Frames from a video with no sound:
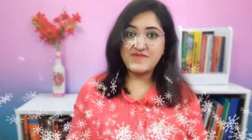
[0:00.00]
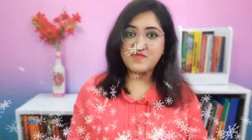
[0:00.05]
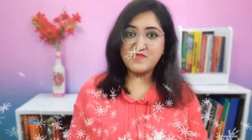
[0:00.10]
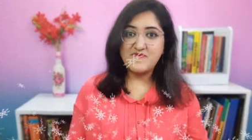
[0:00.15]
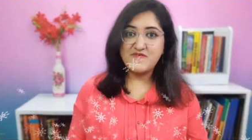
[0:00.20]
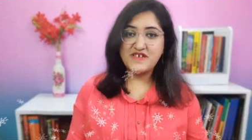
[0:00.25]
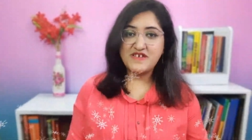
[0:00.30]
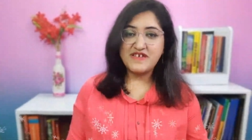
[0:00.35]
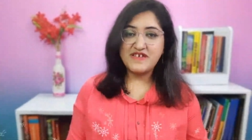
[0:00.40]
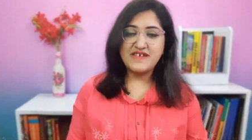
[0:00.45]

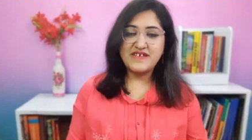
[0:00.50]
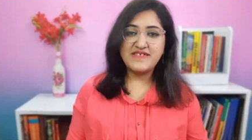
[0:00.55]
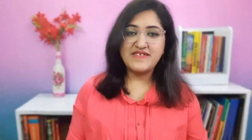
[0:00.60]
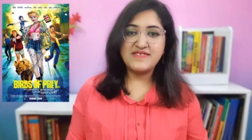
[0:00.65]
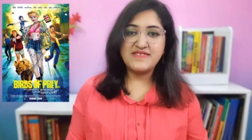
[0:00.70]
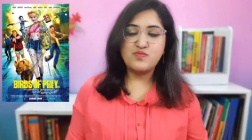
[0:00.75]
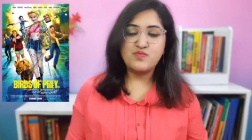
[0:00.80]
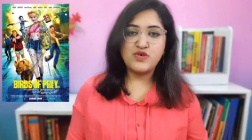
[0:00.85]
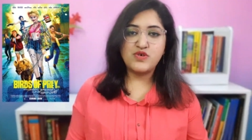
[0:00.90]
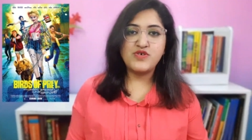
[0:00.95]
movie
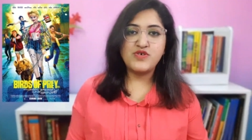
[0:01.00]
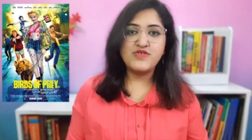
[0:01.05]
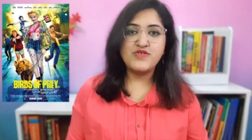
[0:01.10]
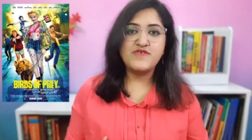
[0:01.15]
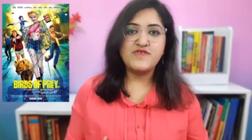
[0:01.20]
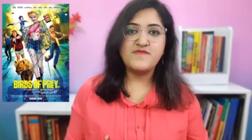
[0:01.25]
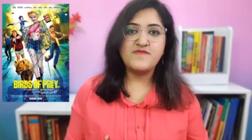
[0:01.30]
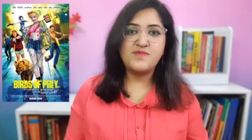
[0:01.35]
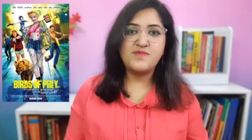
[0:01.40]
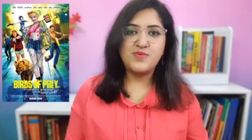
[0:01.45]
is
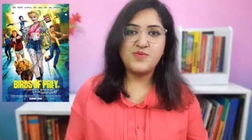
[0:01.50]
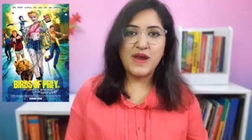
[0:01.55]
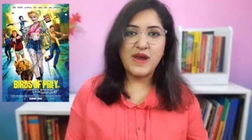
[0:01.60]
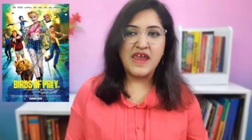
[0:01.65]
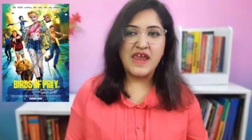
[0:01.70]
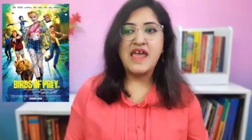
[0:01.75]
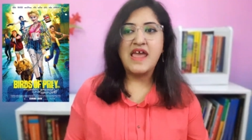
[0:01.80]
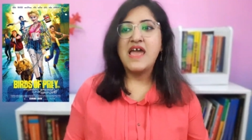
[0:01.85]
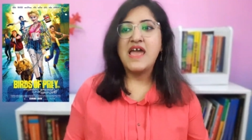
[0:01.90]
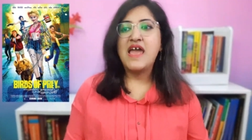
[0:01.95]
Birds of
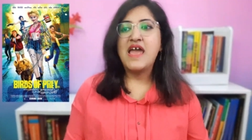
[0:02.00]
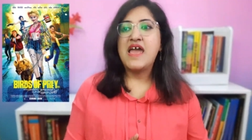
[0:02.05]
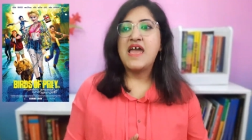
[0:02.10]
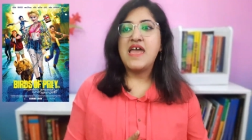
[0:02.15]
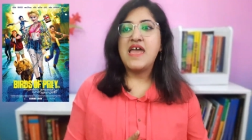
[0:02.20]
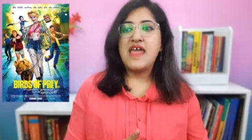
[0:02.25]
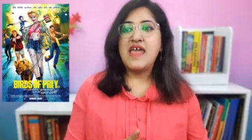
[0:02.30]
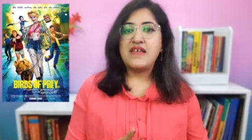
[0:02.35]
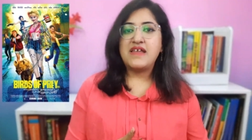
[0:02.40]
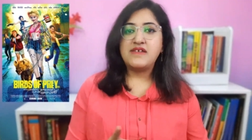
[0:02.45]
Prey.
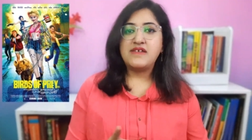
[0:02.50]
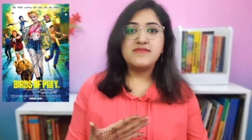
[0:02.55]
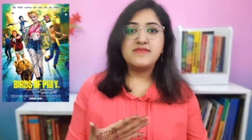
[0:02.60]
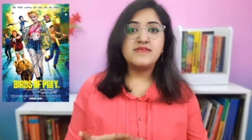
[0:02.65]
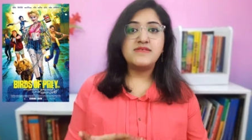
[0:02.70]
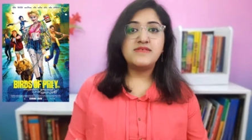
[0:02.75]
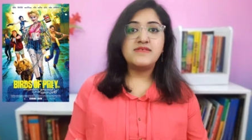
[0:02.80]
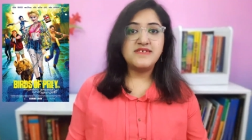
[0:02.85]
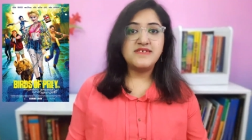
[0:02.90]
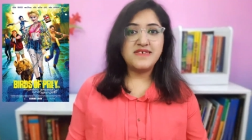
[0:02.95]
And it's
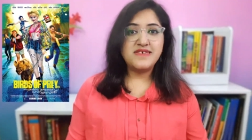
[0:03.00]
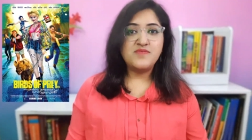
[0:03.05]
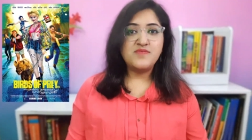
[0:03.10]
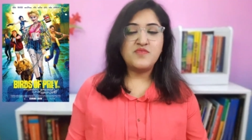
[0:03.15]
a DC